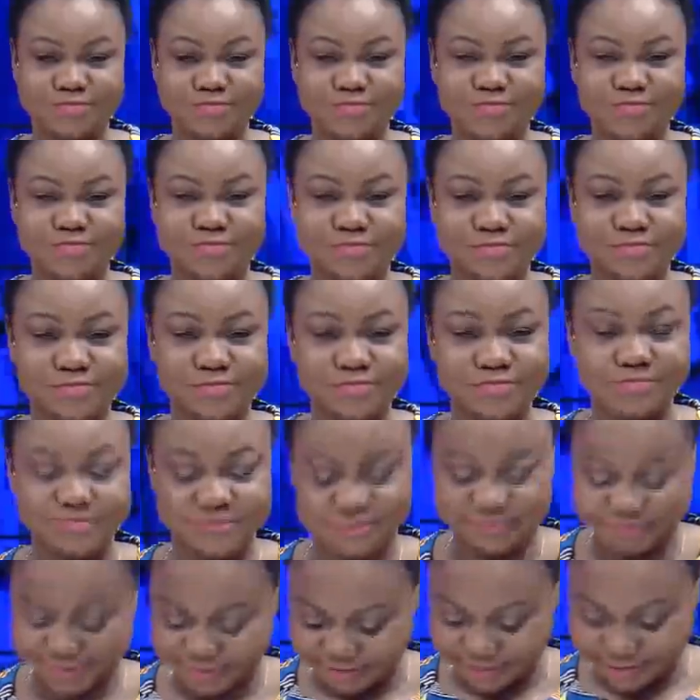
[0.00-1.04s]

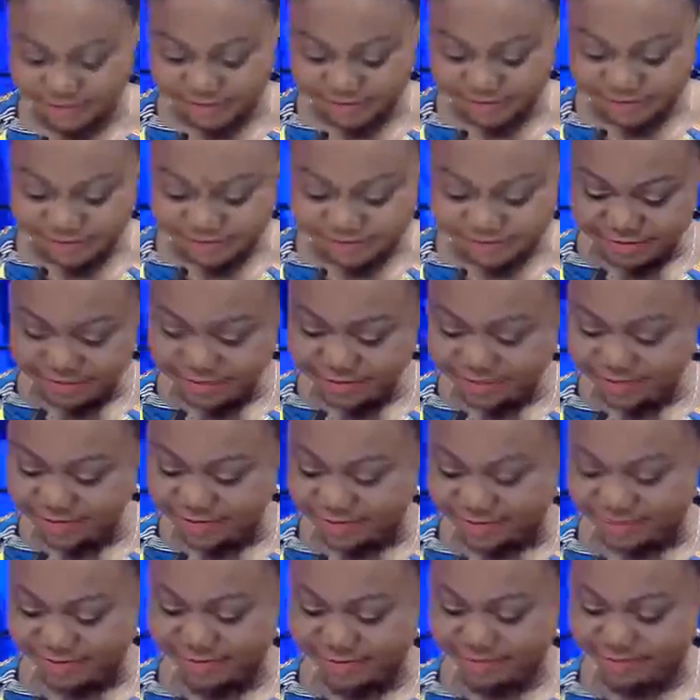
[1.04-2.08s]

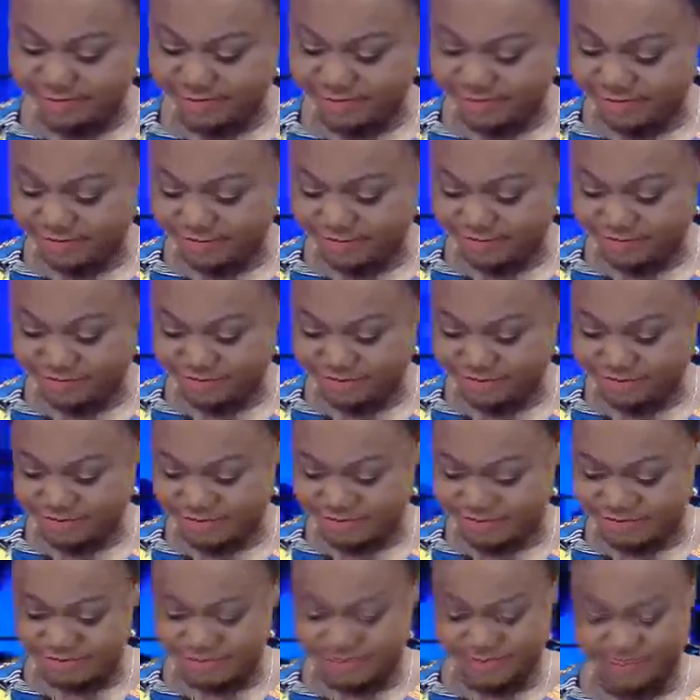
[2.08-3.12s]

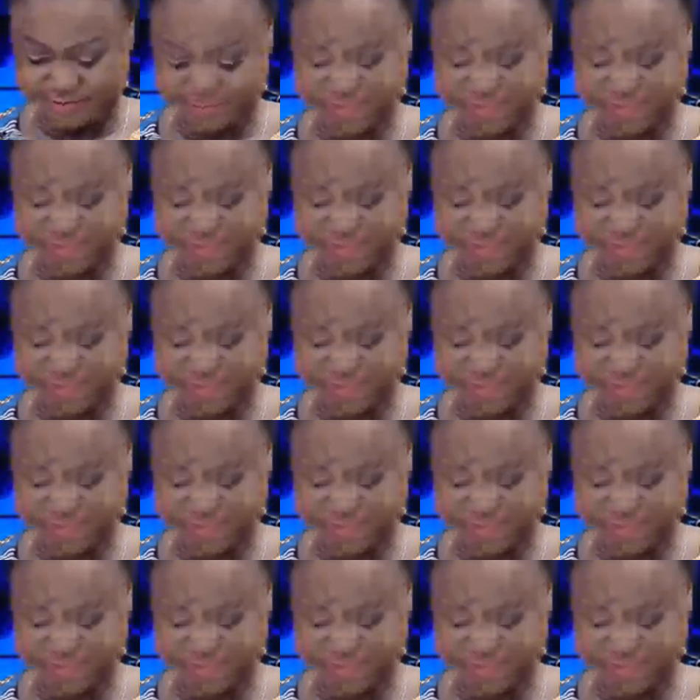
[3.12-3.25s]
No one is speaking in this clip.